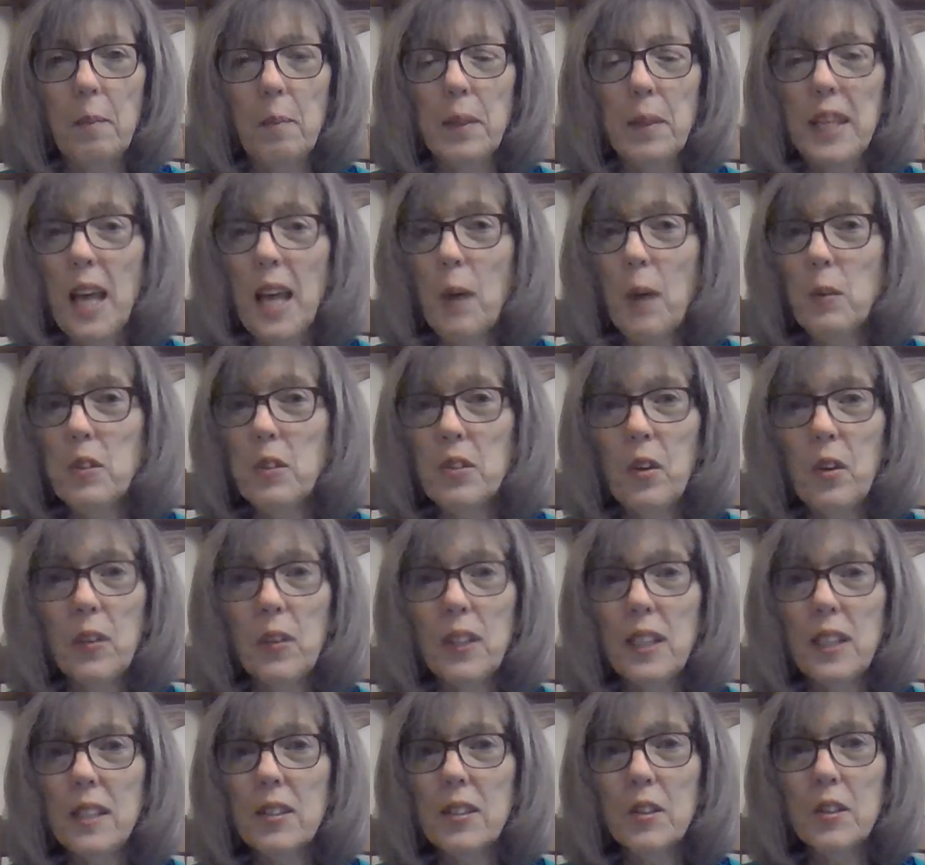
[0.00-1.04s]
but that was
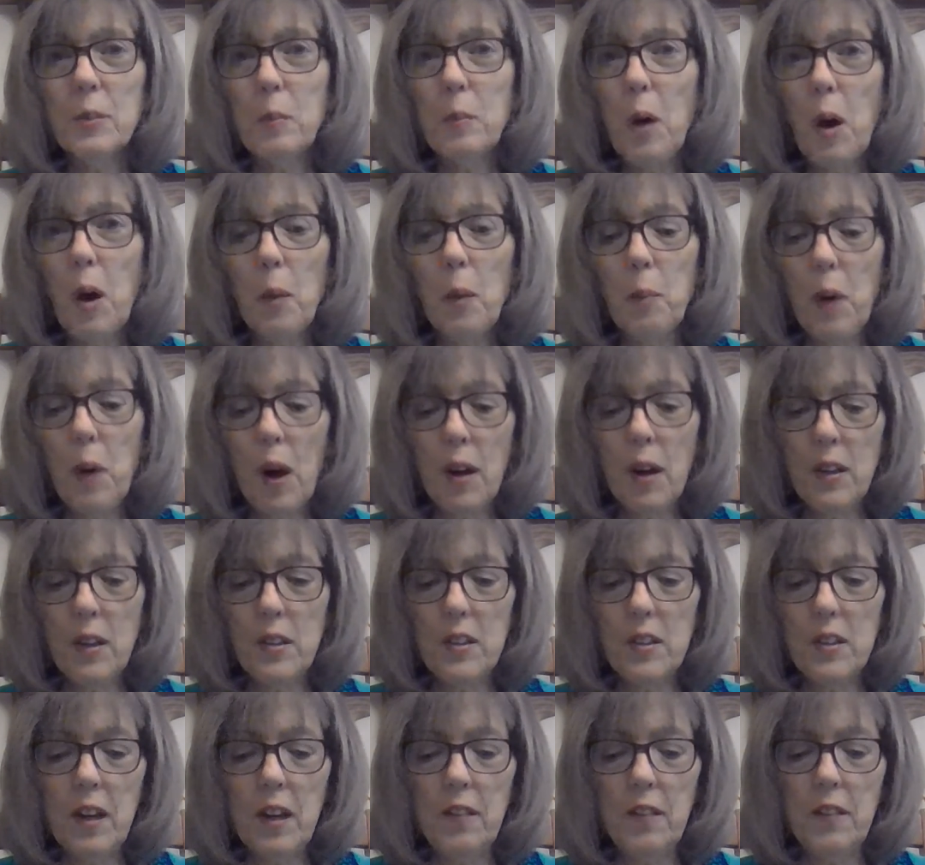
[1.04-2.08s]
only a small
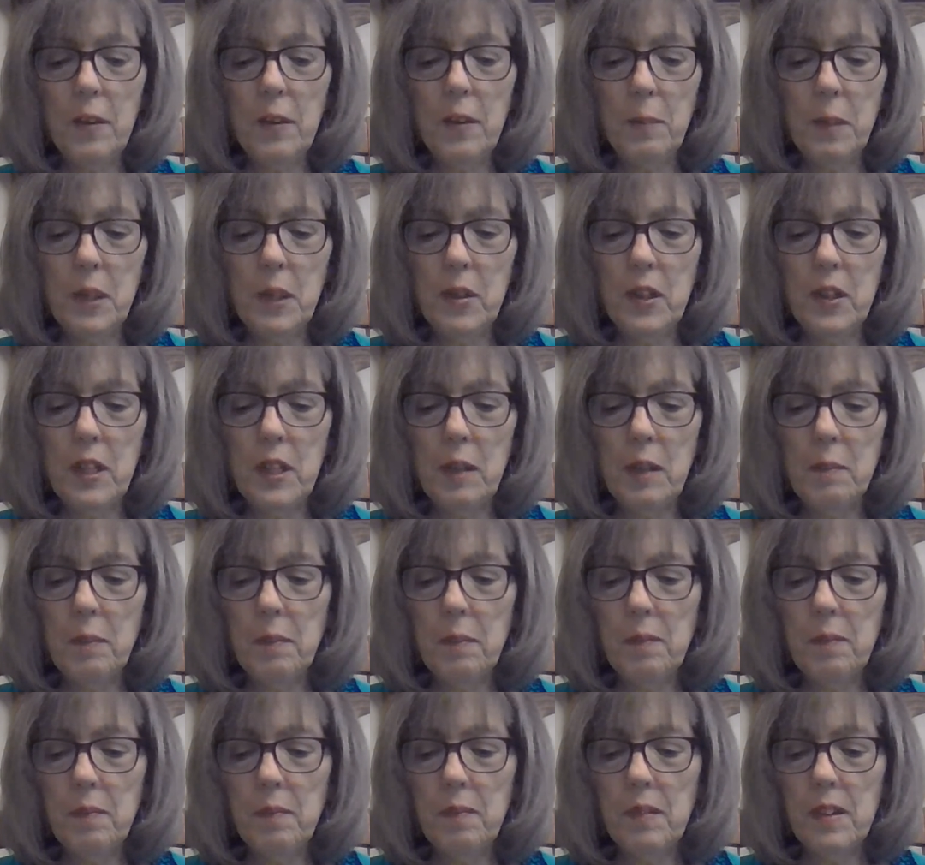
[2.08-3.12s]
part of it,
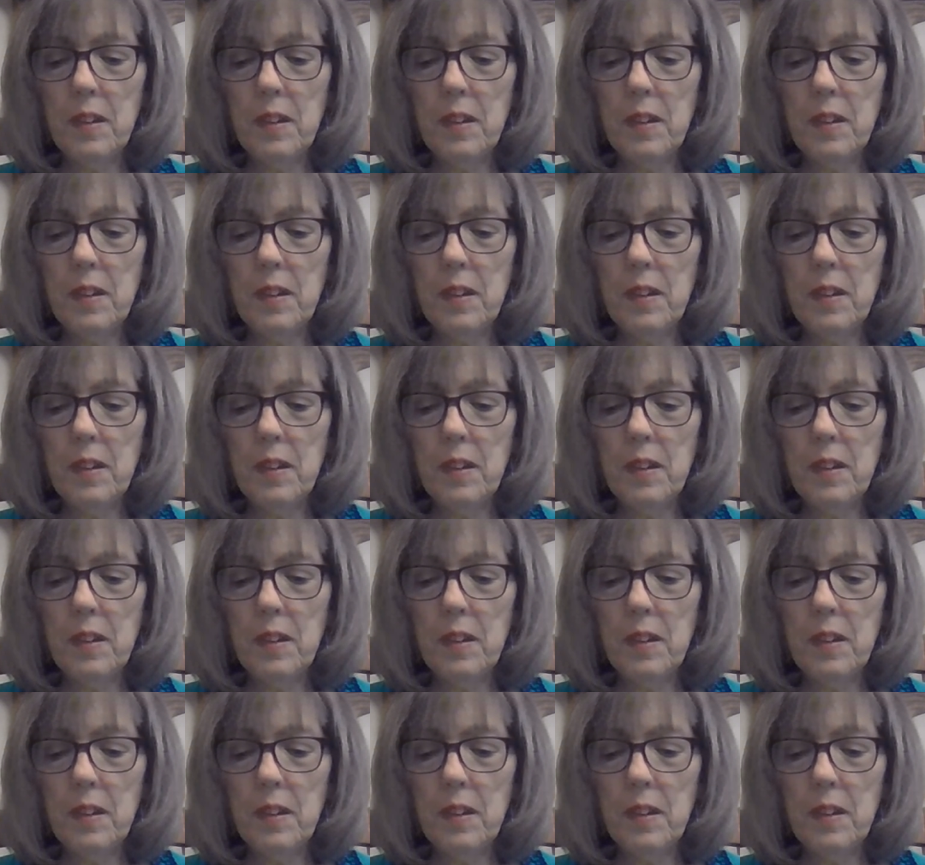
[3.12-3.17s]
Miriam.